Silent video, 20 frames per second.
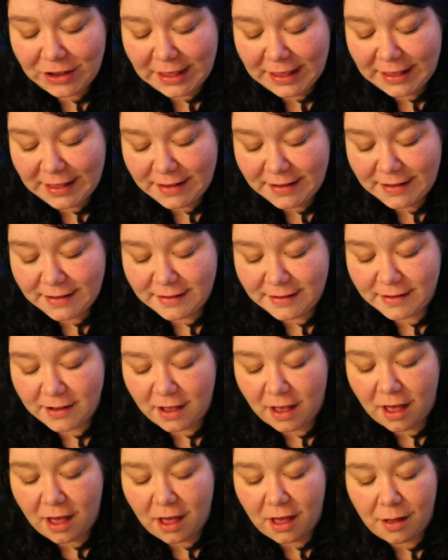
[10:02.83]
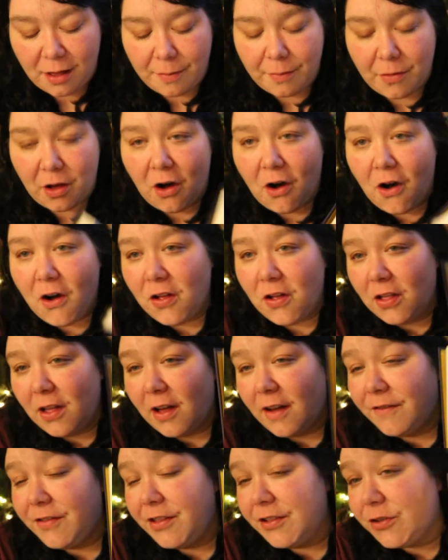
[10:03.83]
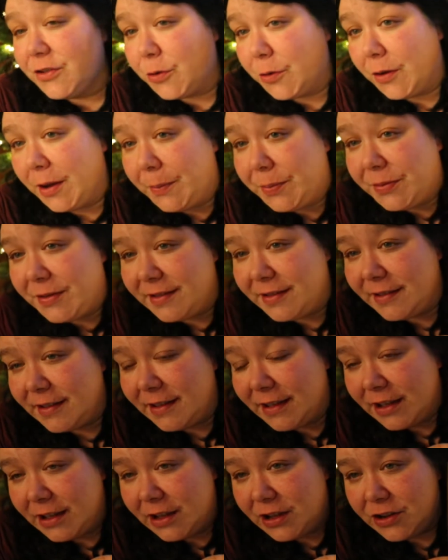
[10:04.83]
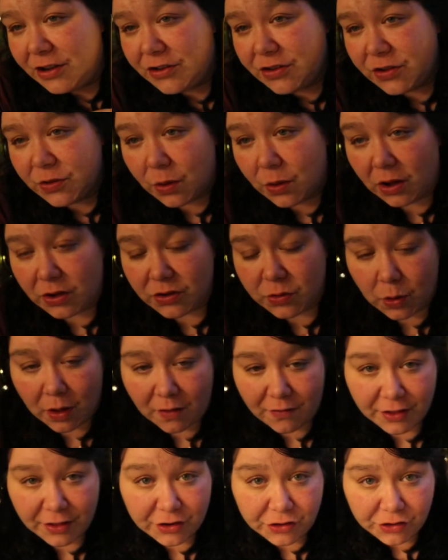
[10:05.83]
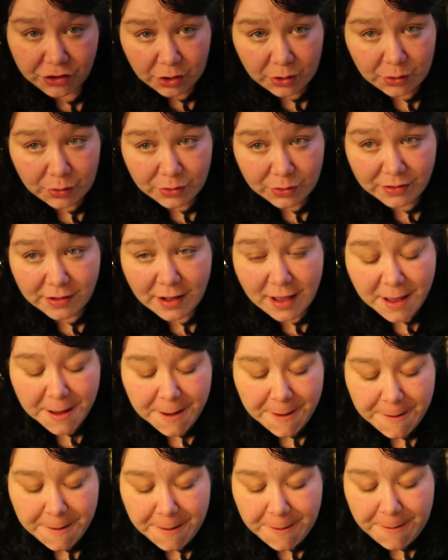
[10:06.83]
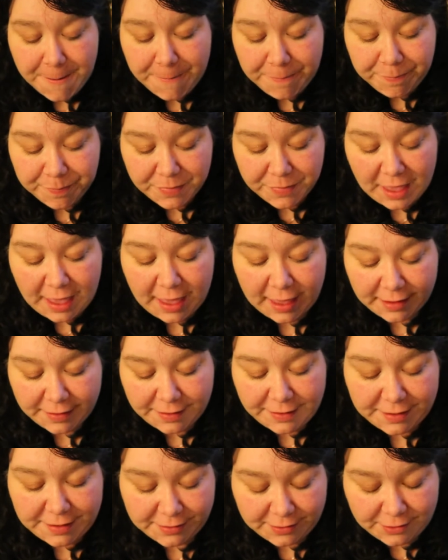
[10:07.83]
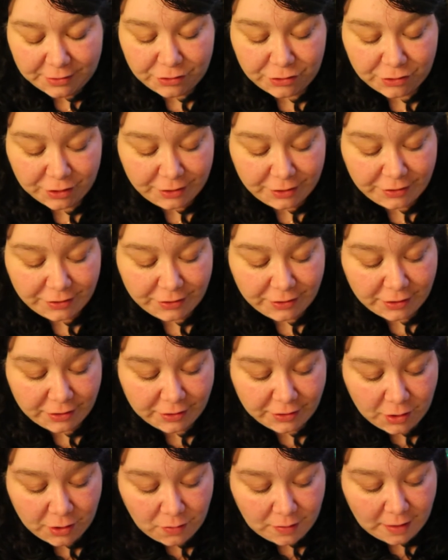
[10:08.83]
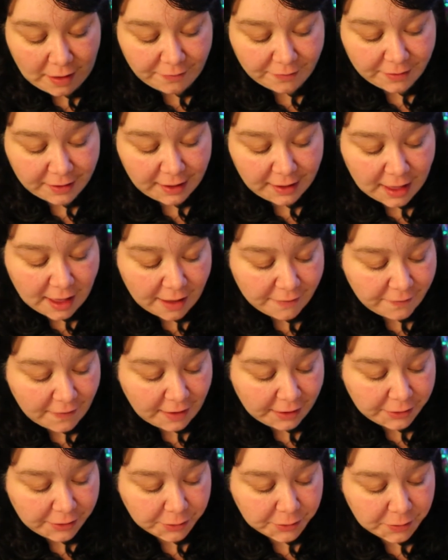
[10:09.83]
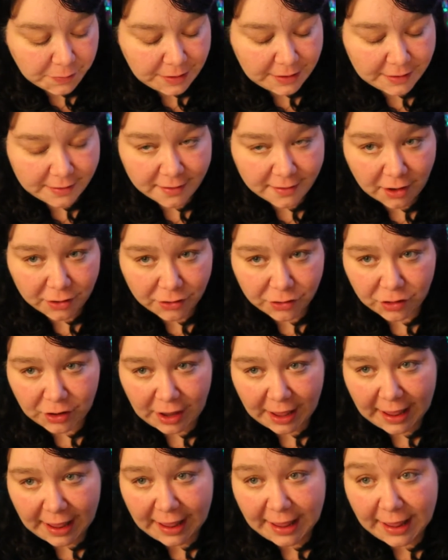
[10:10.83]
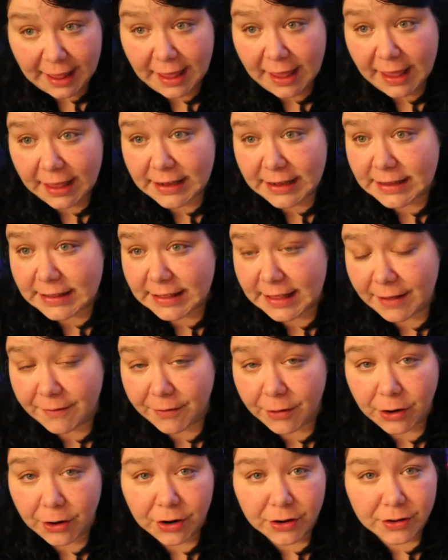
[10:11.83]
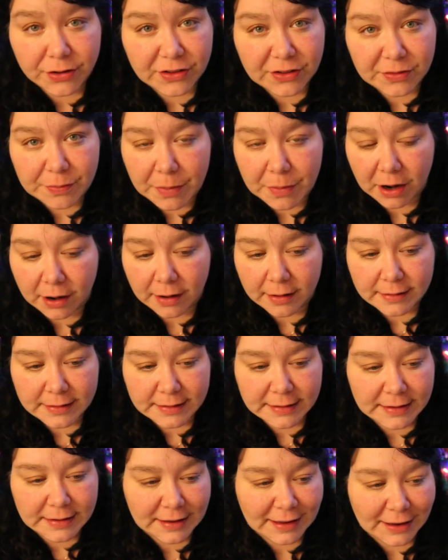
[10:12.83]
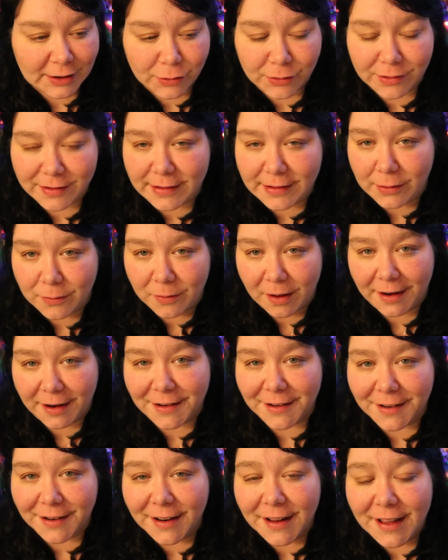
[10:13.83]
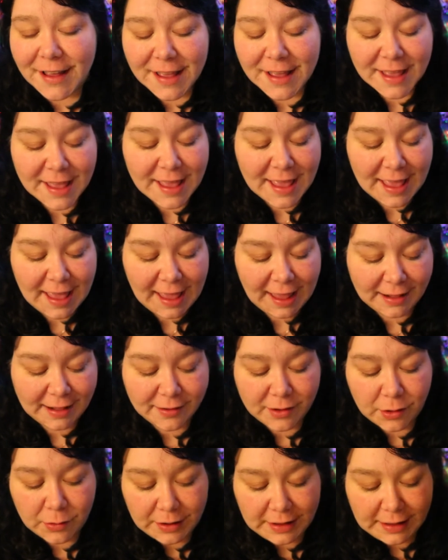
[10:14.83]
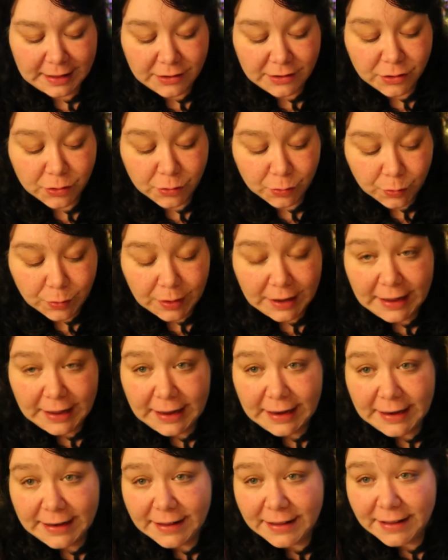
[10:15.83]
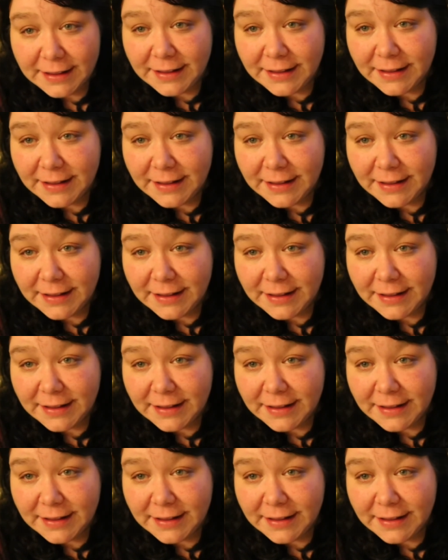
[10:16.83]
is all of the scripts to all 12 of the shows. and this is just so lovely. I find her to be such a clever, smart, interesting writer. And so to get to read